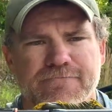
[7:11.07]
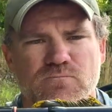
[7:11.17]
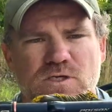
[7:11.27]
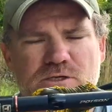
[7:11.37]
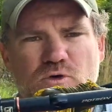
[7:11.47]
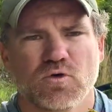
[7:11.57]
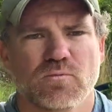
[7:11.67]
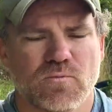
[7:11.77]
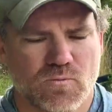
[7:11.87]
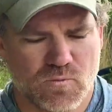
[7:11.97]
Really cool
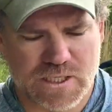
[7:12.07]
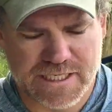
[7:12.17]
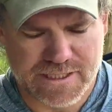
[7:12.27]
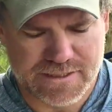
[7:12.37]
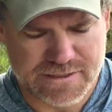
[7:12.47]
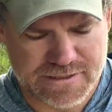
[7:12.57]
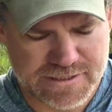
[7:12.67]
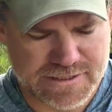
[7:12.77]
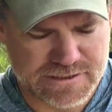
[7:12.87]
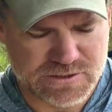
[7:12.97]
rod,
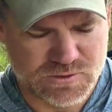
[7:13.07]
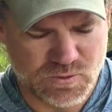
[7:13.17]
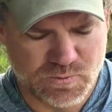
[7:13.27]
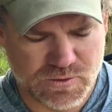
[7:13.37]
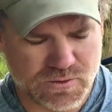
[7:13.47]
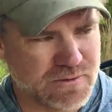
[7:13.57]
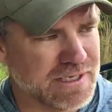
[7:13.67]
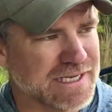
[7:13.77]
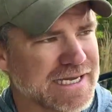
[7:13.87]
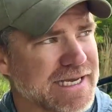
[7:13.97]
super
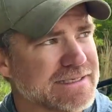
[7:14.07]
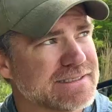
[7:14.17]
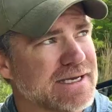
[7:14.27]
light.